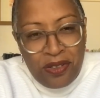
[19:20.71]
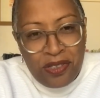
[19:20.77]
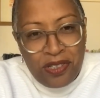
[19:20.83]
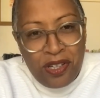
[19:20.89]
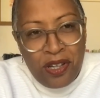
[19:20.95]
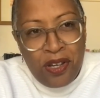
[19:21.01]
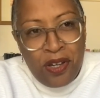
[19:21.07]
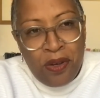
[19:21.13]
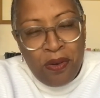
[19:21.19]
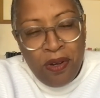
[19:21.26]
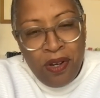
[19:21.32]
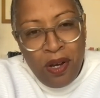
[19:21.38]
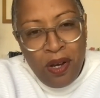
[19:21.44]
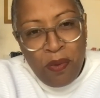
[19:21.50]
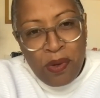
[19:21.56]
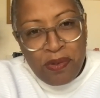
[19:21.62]
So
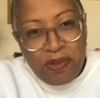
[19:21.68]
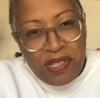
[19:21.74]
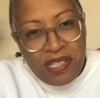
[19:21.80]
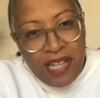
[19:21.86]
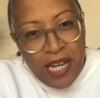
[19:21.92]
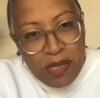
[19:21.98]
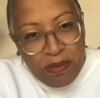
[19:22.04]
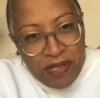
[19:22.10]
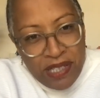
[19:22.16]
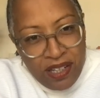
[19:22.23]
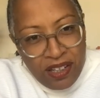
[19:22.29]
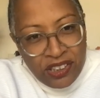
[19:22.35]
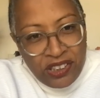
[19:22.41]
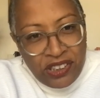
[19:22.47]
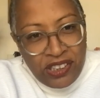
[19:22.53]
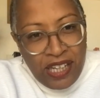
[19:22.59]
whether it's Sainsbury's
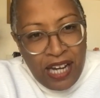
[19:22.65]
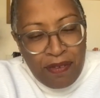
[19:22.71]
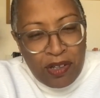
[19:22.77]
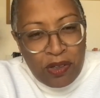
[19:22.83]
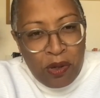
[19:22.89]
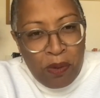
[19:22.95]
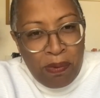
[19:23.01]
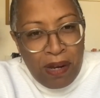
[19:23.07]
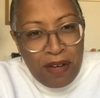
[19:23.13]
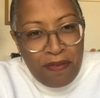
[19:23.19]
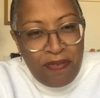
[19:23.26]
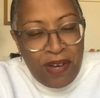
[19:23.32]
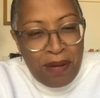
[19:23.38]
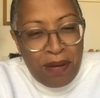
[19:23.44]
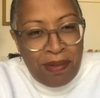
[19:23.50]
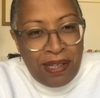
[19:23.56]
last year having an all-black
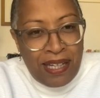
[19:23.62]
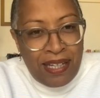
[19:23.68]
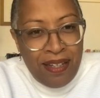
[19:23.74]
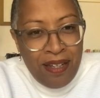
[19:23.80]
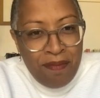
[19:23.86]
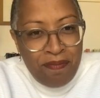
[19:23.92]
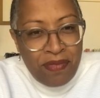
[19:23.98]
family,